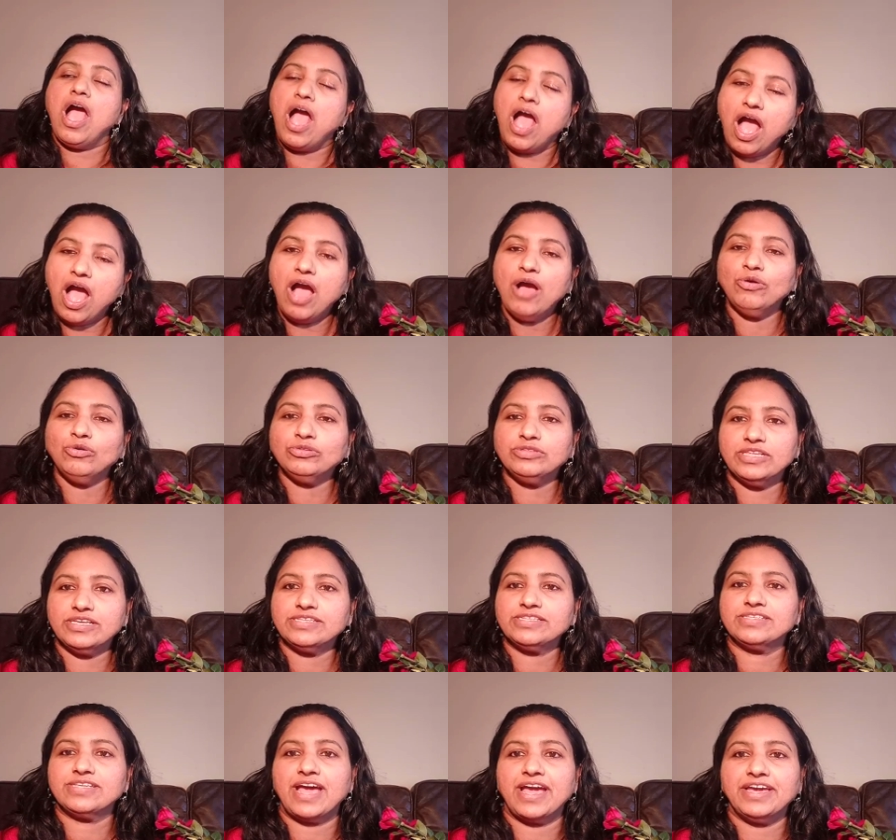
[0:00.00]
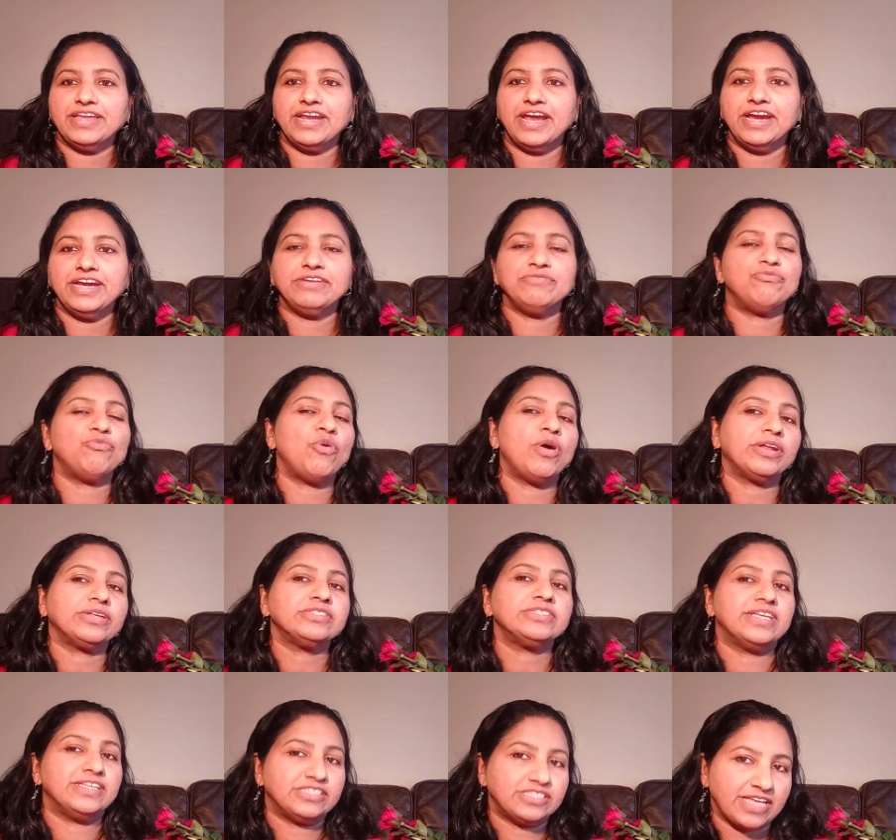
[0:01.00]
How the cyanide
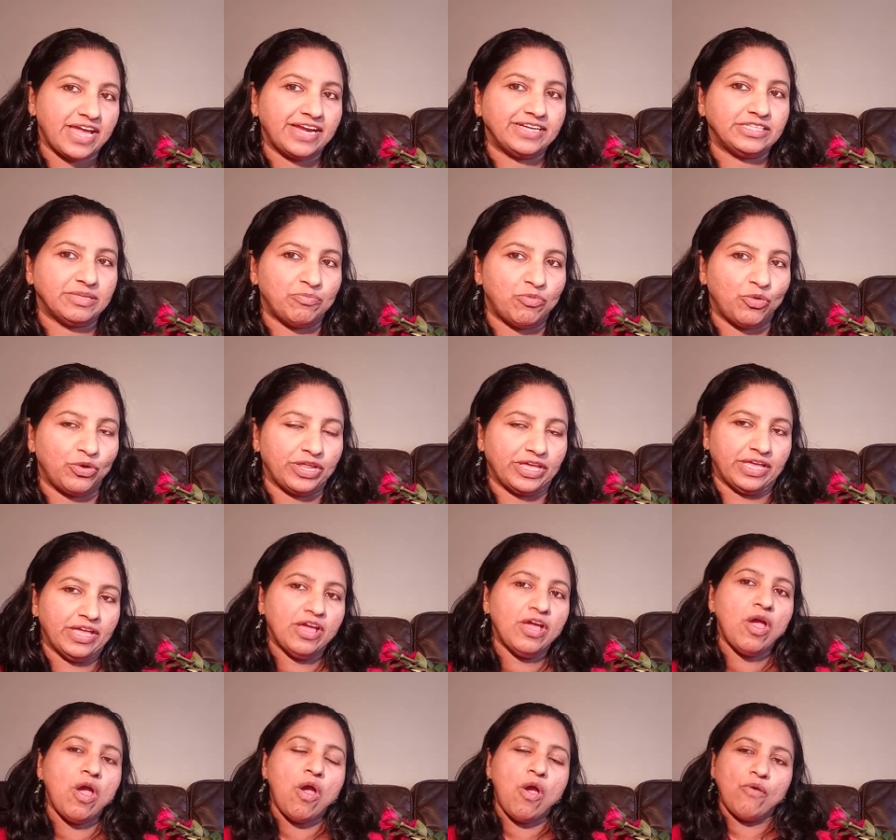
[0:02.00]
works inside the body.